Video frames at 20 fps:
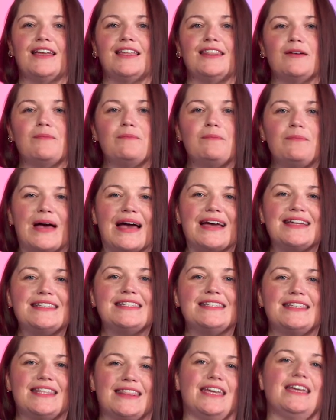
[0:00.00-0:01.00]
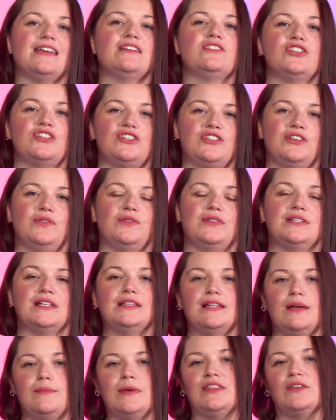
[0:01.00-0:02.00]
The best thing to do to
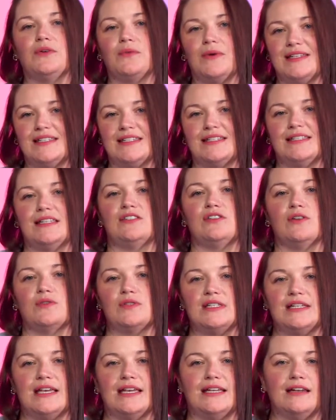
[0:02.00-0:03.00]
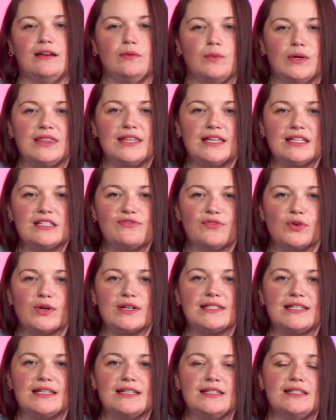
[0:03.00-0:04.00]
limit the risks associated with these
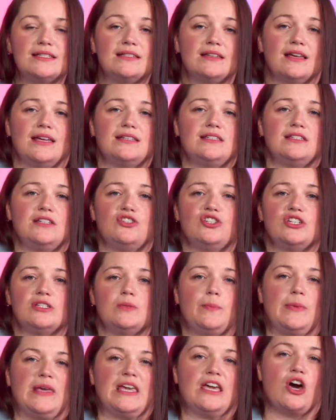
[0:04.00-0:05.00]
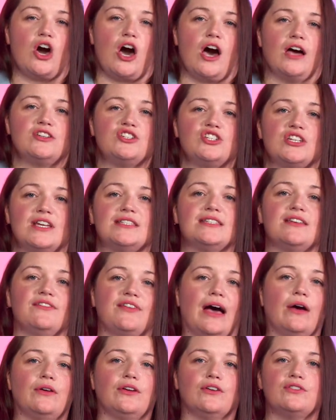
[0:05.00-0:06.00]
forces is to just be conscious of
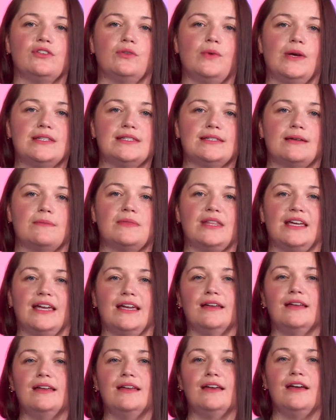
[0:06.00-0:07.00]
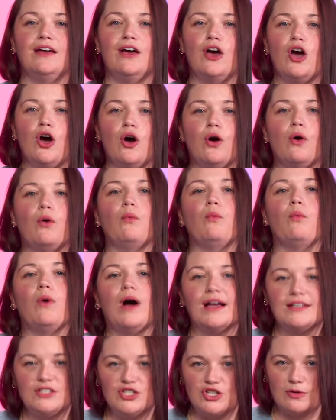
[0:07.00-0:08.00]
how you're doing something.
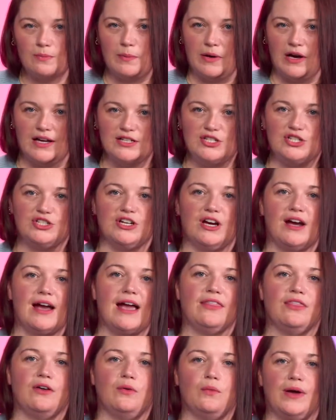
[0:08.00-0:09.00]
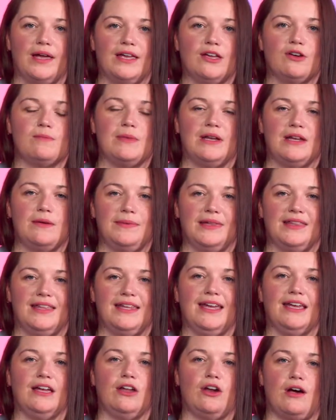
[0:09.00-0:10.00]
Watch your posture and the way you're
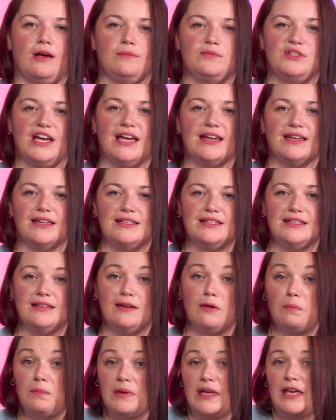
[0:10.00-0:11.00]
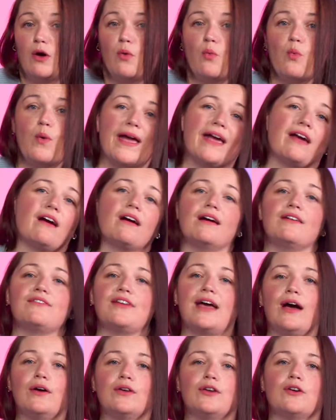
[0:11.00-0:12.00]
manipulating an object. Be aware of
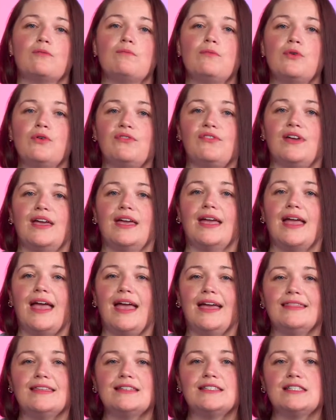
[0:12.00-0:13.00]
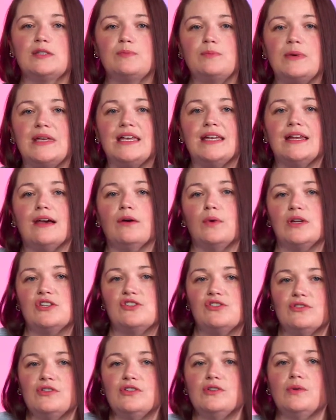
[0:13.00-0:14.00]
how you're moving and the speed at which
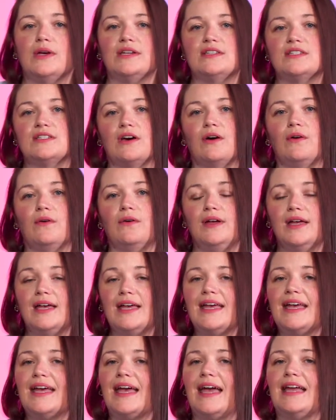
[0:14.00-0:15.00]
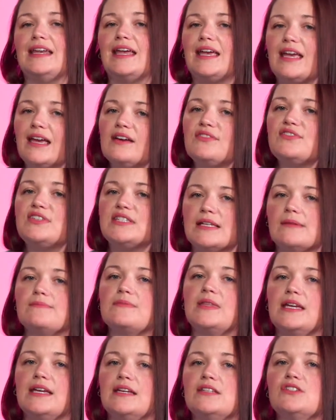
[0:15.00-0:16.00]
you're doing so. And if
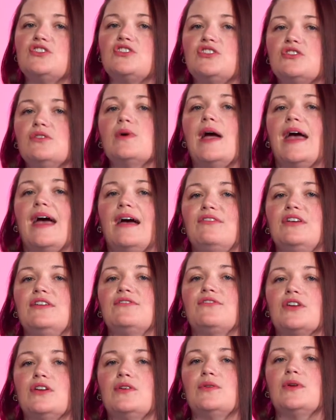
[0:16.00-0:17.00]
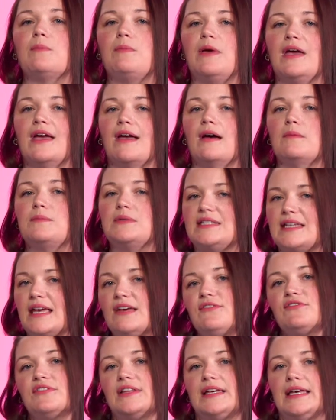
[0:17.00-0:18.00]
something is too heavy for you to pick up
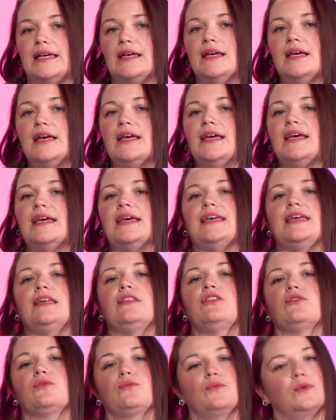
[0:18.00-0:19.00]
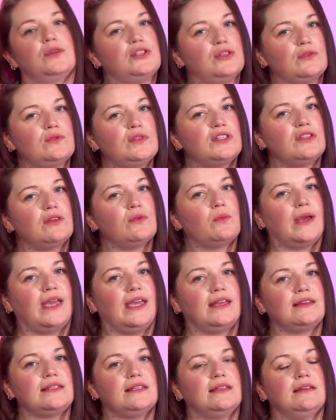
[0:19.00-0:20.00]
safely, either reduce the
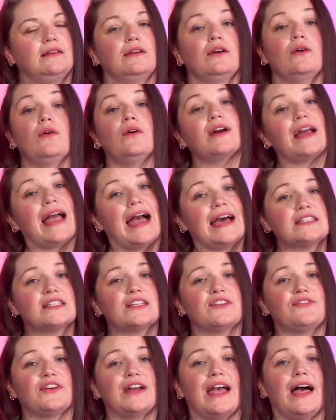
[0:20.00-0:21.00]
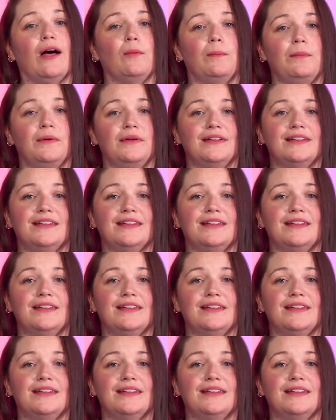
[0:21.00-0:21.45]
weight or ask for help.